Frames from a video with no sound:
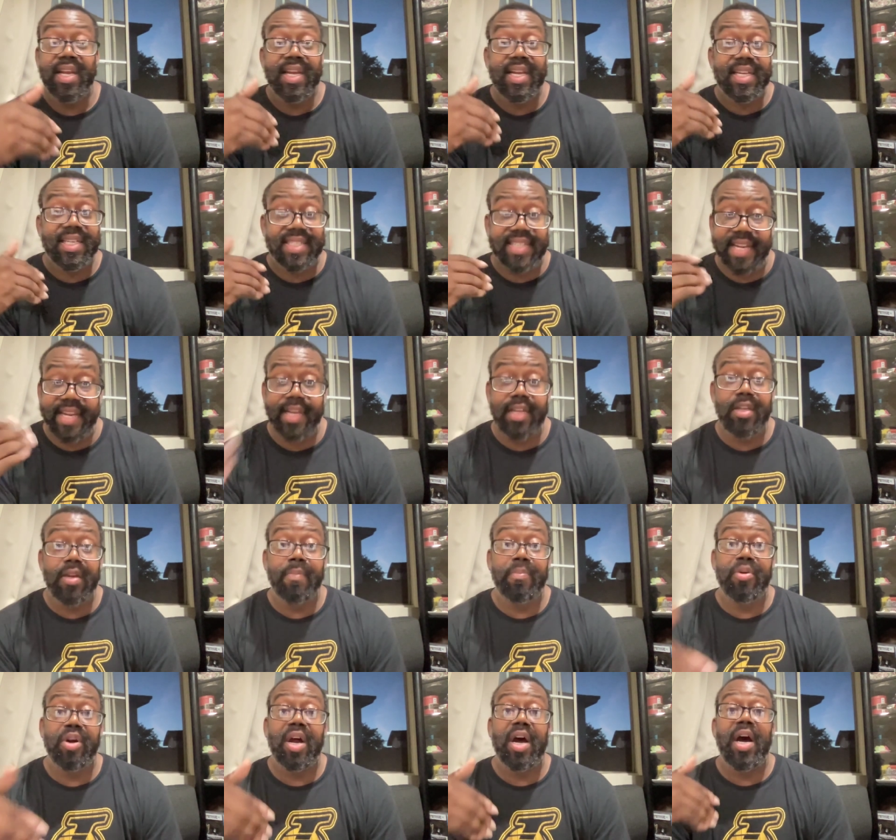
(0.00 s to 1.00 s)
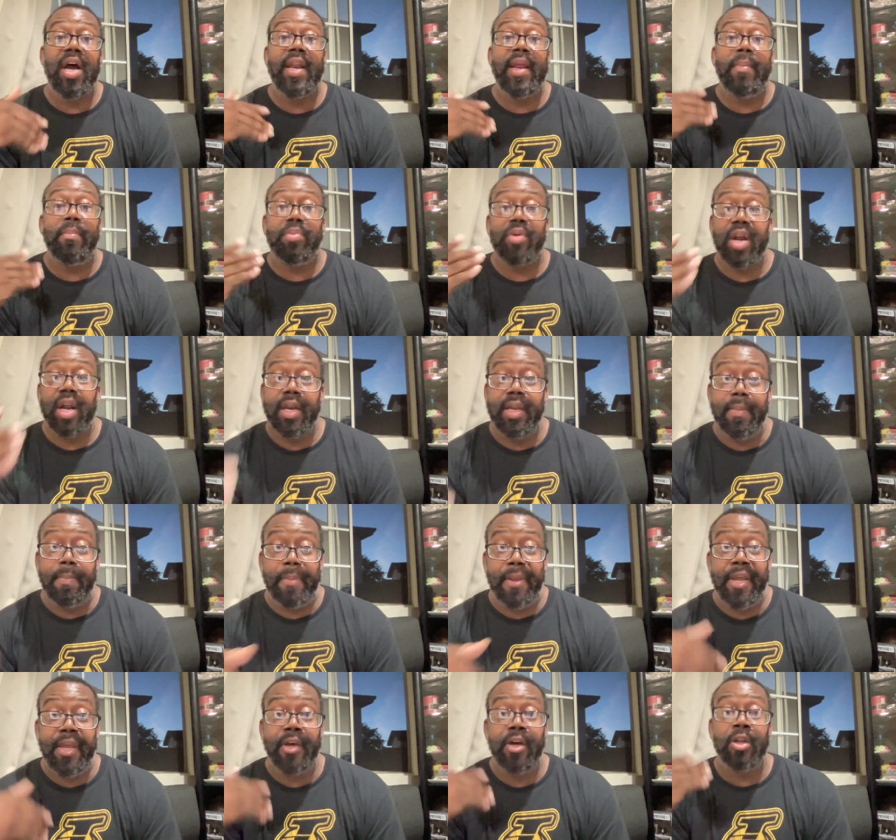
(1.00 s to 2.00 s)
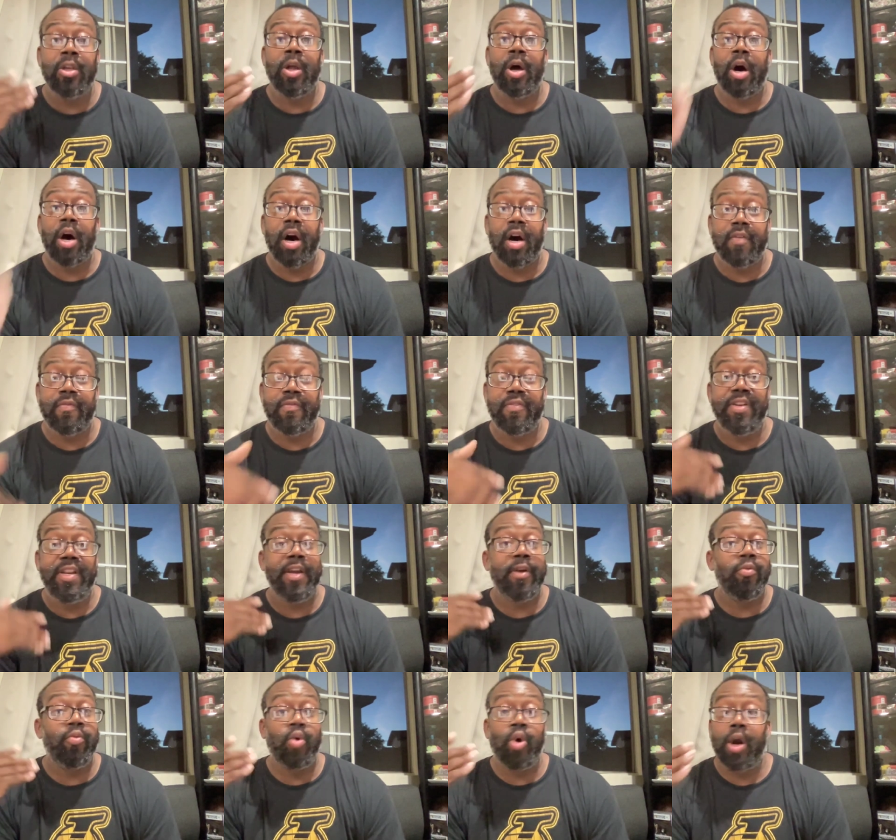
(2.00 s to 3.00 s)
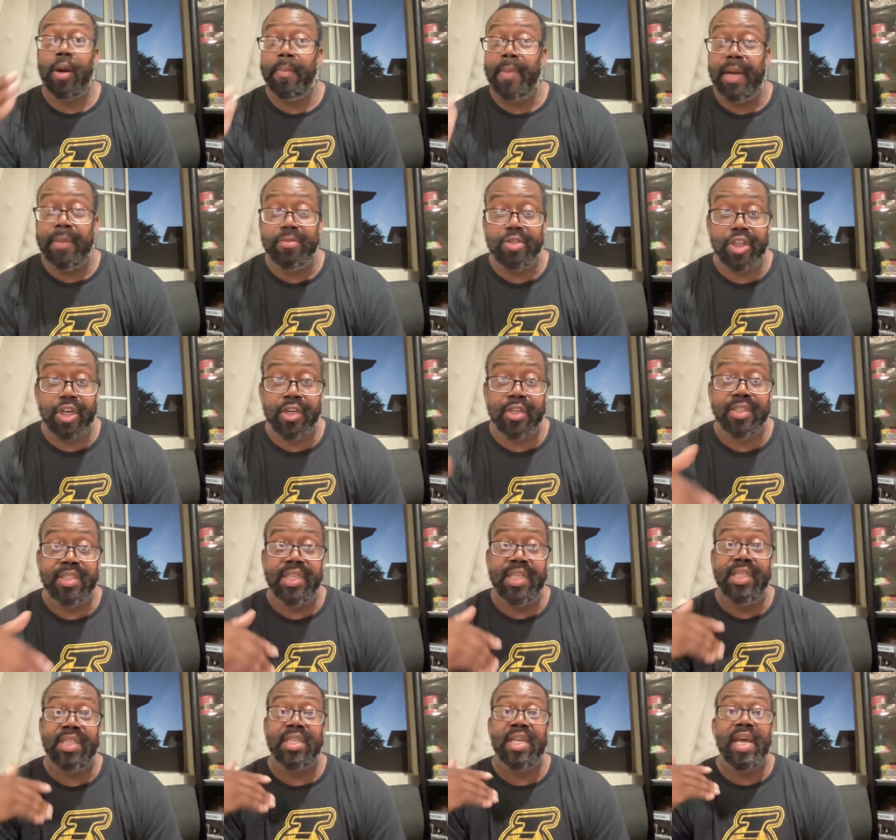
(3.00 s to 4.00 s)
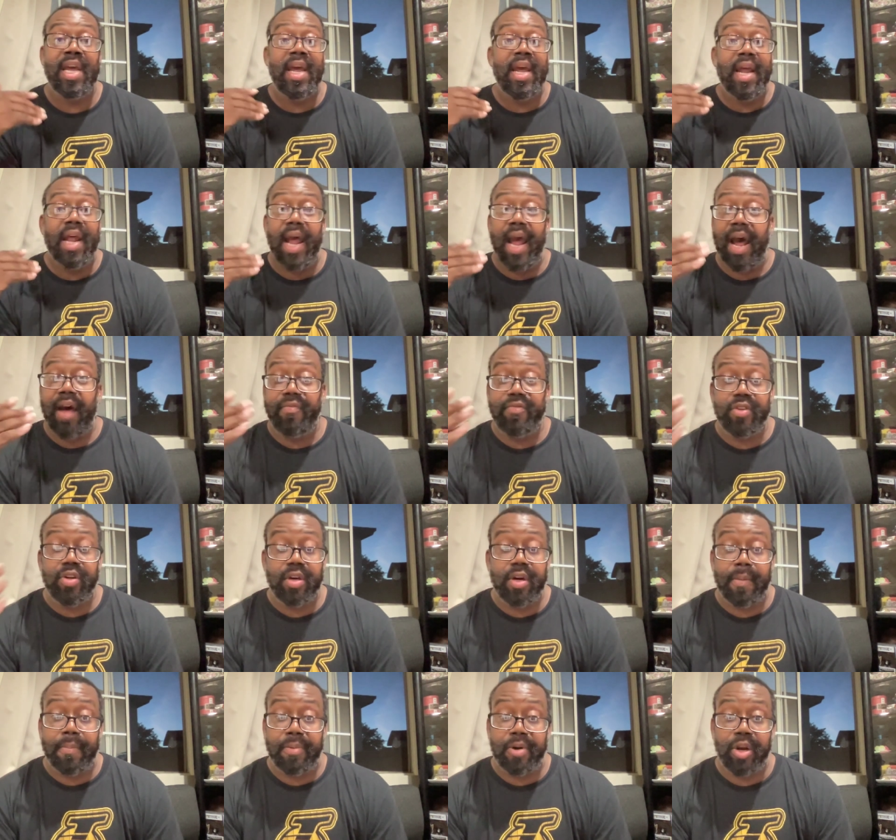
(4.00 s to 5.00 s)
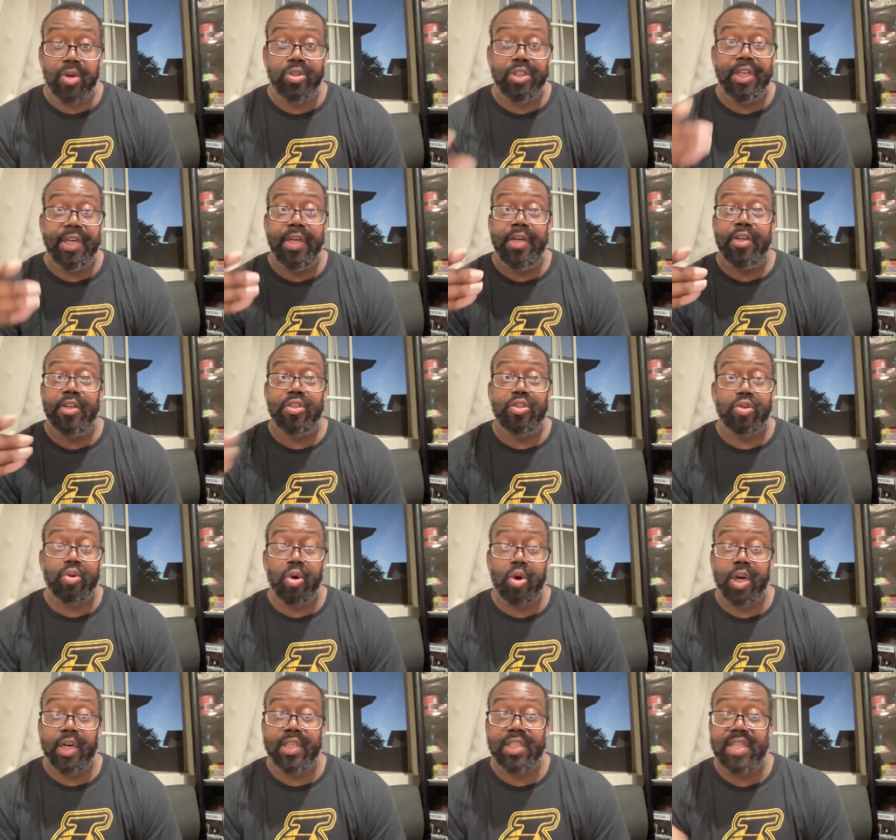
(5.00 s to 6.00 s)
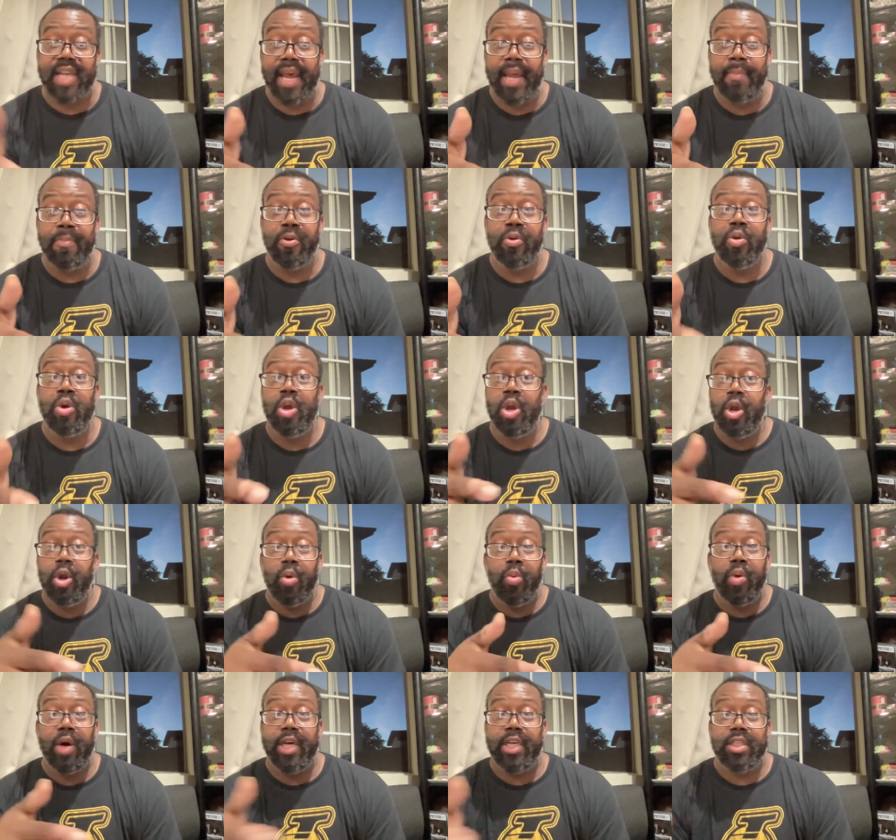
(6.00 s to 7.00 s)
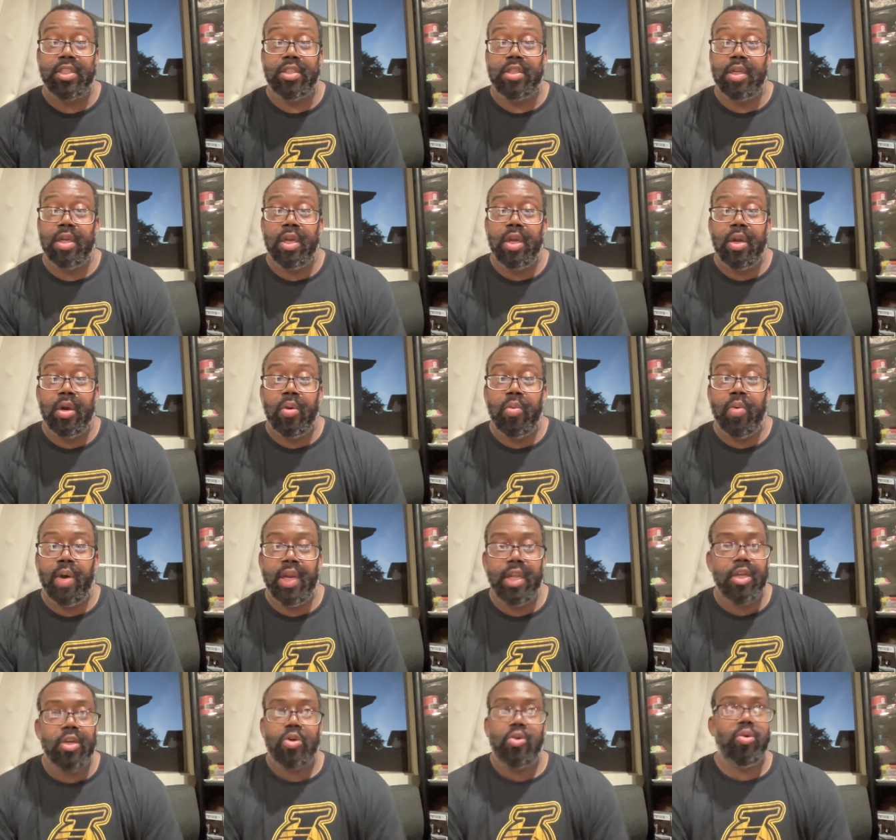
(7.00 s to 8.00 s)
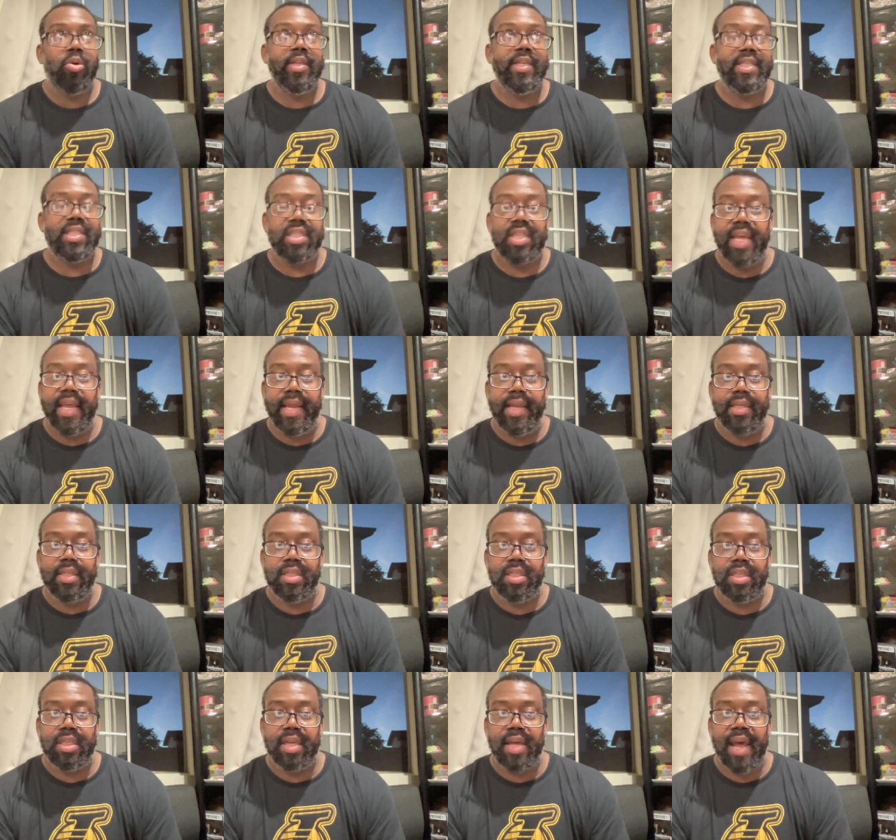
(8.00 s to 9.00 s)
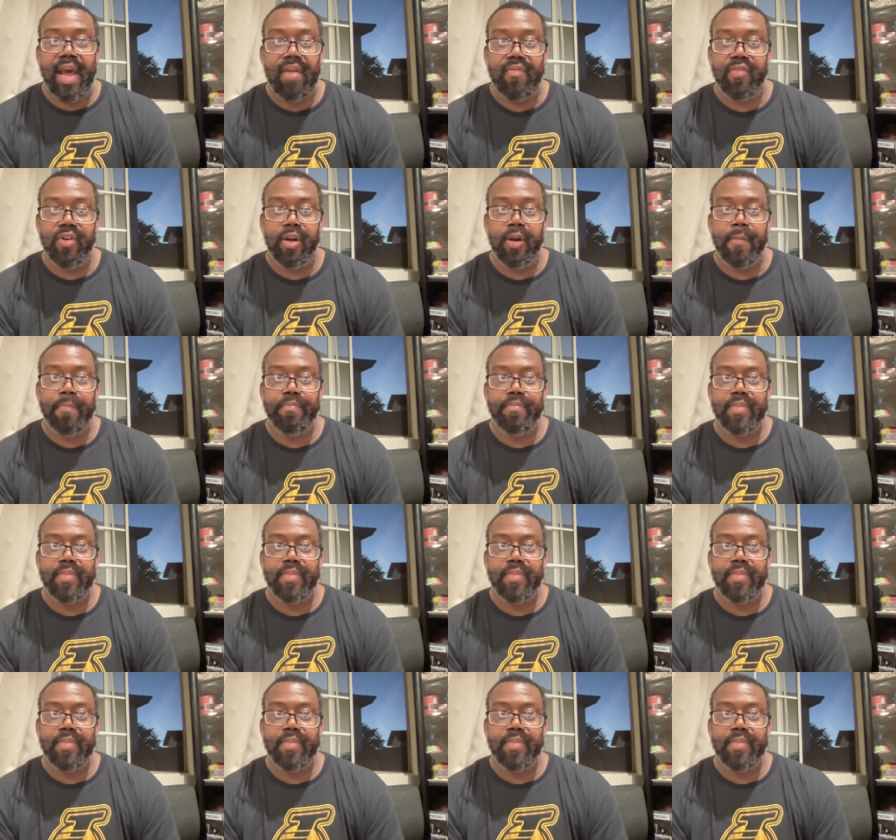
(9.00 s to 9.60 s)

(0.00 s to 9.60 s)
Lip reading: Seeing LeBron and Bronny peel off their warm-up jerseys after approaching the scores table was one of the coolest things ever.